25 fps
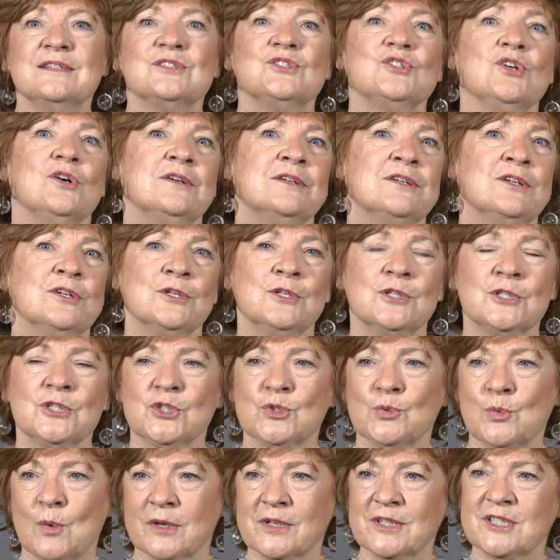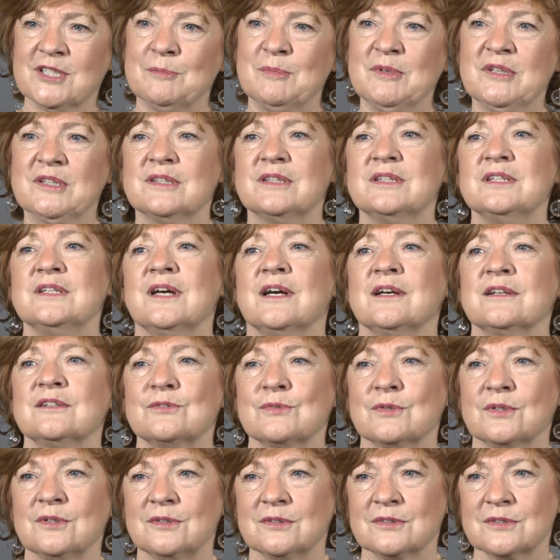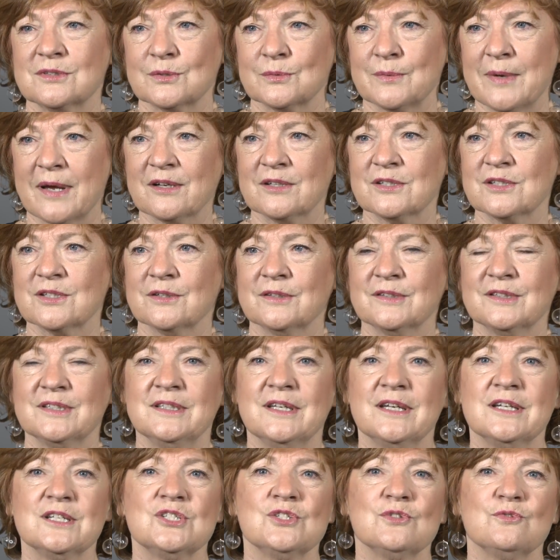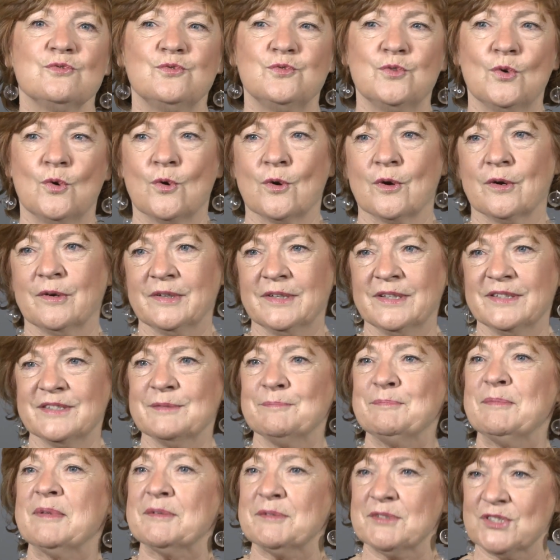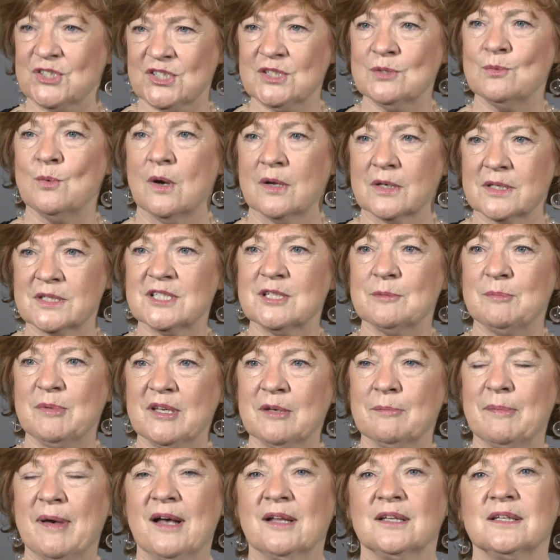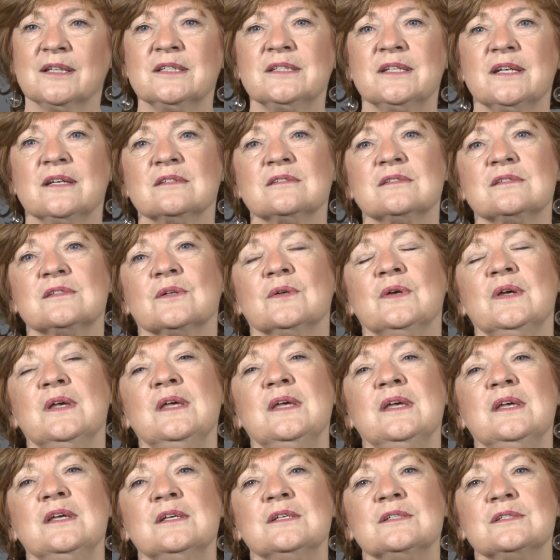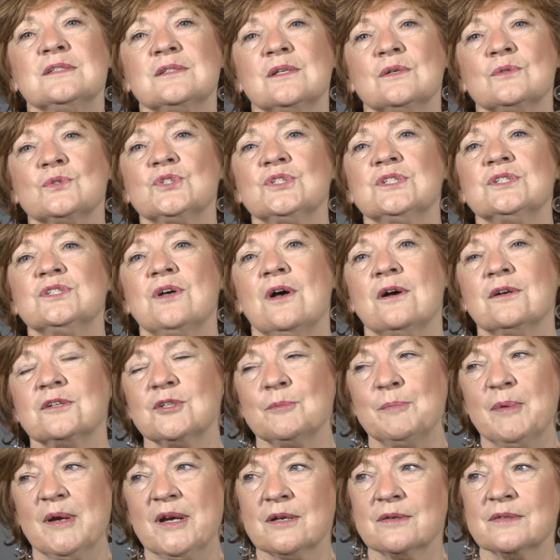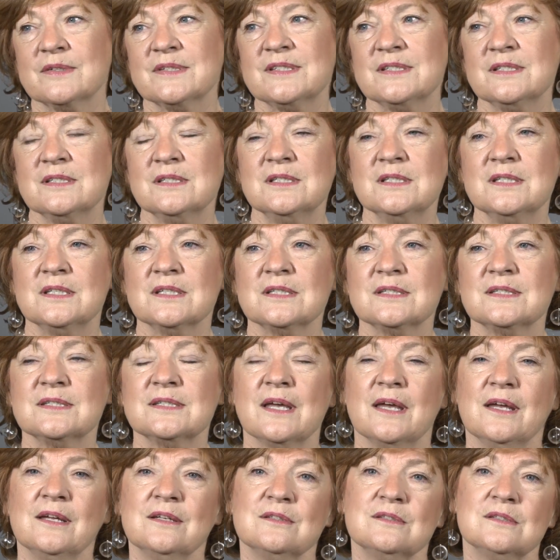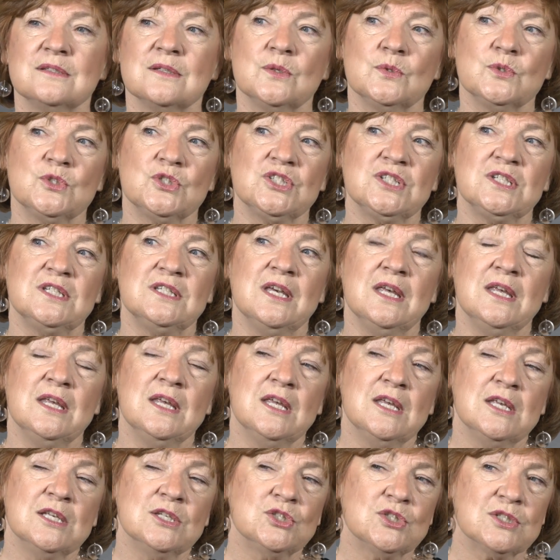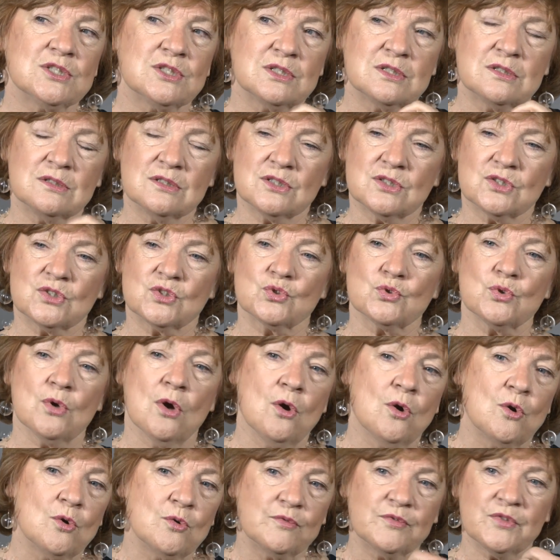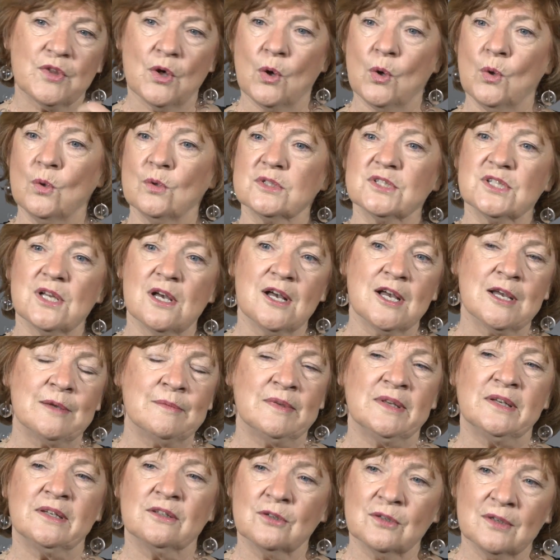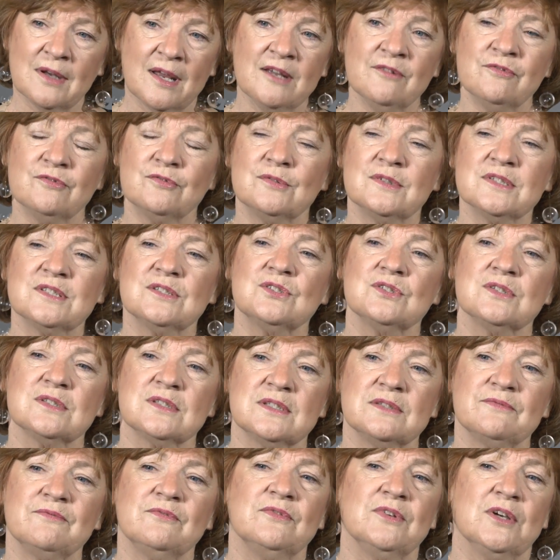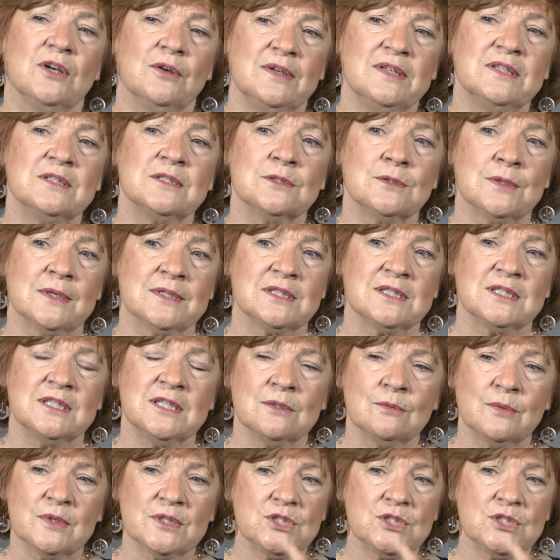John Hirsch wanted to be a theatrical director at the age of 4, and she wanted to be a ballet dancer. So she talked her parents into this, and so she just strove the whole time. And her life was just very interesting.